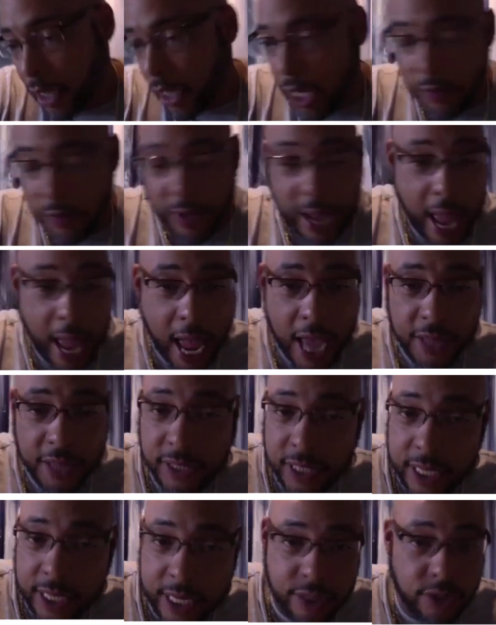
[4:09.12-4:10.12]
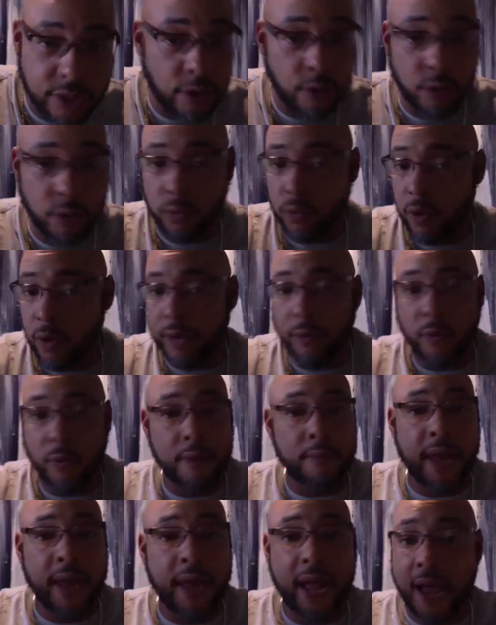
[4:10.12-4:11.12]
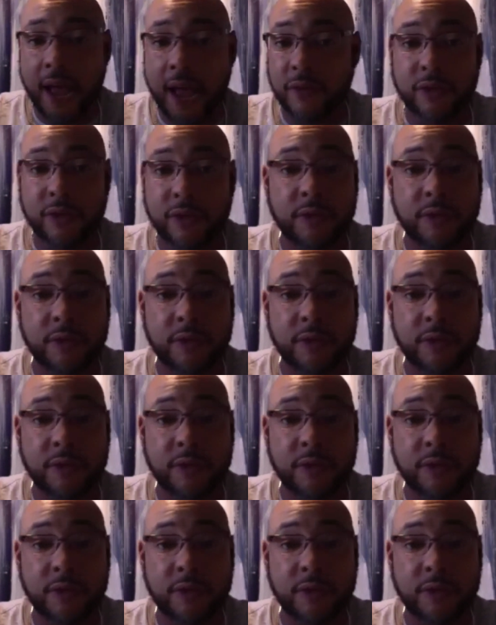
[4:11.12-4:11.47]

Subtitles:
other athletes, or what may have you,